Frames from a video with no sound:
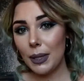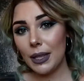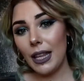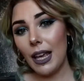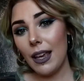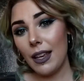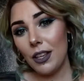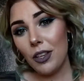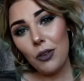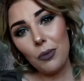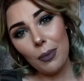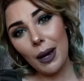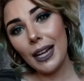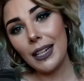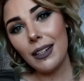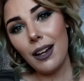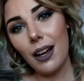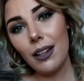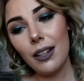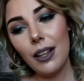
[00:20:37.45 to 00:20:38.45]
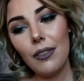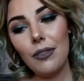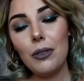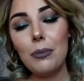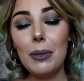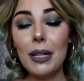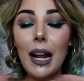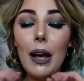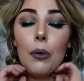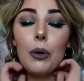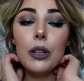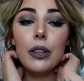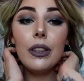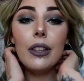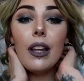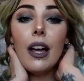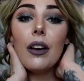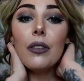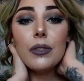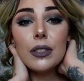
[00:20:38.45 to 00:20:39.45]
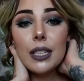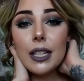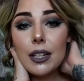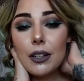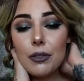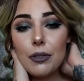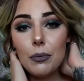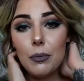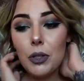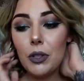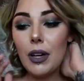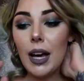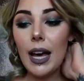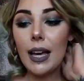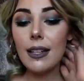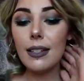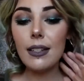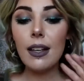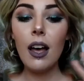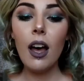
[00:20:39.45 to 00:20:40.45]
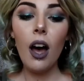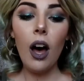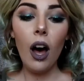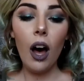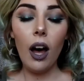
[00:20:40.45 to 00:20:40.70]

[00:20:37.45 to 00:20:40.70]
but that you might not love them, and I would love to hear from you guys